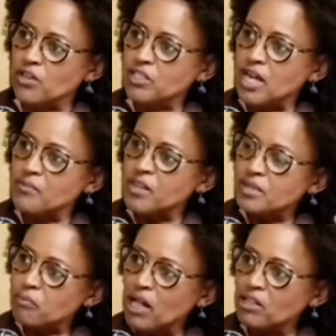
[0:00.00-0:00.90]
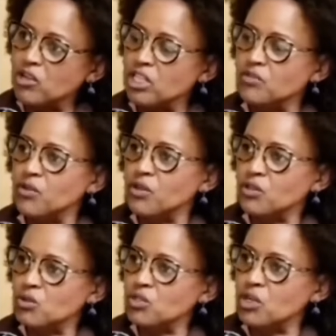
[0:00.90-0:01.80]
Every time there's a bulk transfer,
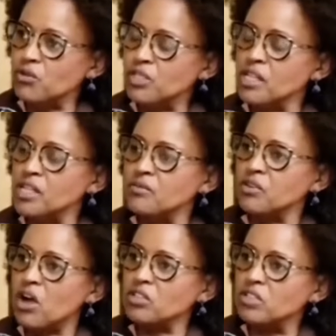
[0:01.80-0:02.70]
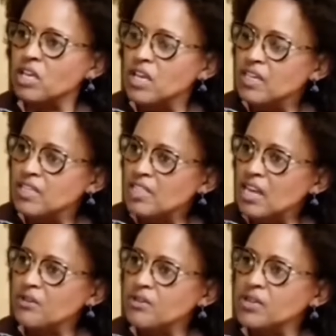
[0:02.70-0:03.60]
the social relief grants,
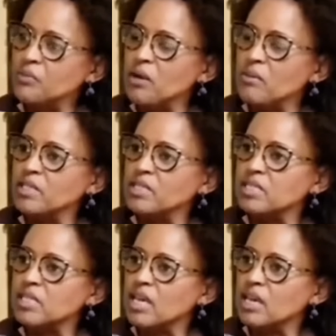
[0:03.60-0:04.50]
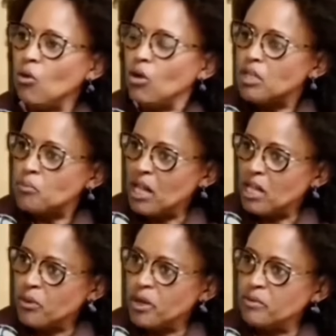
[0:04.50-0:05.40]
salary payments, all the
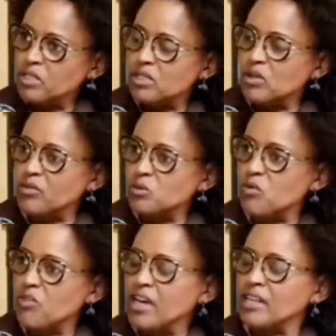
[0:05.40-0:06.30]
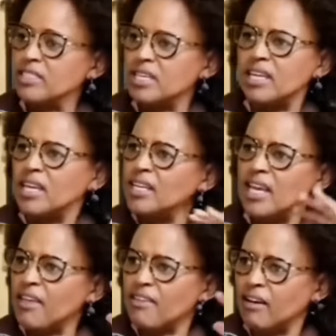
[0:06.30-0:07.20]
bulk payments, service providers, and
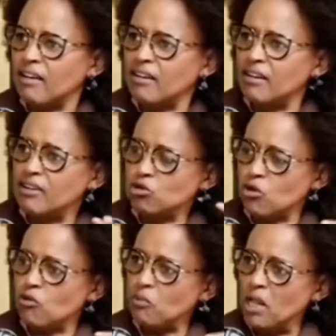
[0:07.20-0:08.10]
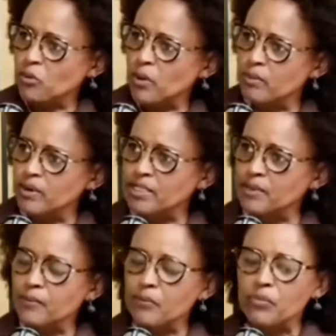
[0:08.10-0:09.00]
any other sort of bulk
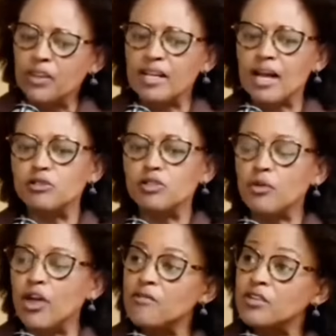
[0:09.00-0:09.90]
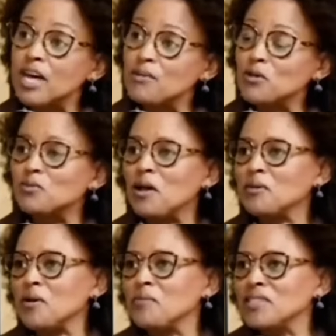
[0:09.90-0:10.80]
payment that comes through. Every time those
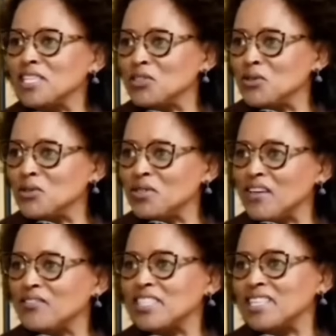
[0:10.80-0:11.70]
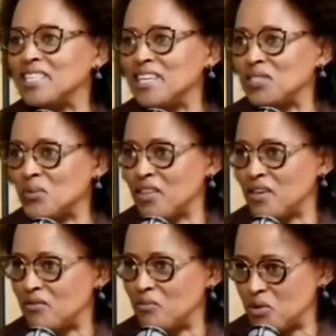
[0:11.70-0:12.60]
bulk payments are due, they have set dates when
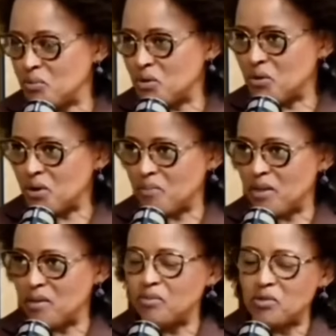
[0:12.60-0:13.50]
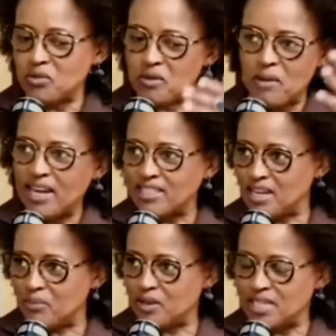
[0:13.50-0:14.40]
they've pre-programmed them through the MAC
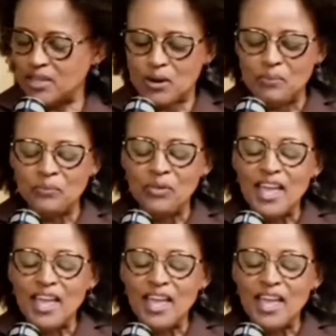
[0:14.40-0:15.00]
tape, etc.